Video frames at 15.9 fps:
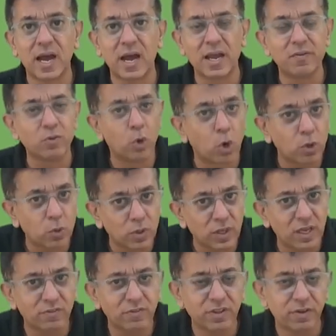I have not only
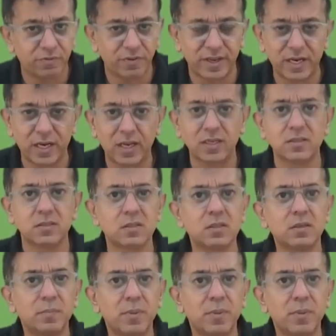given the final answer,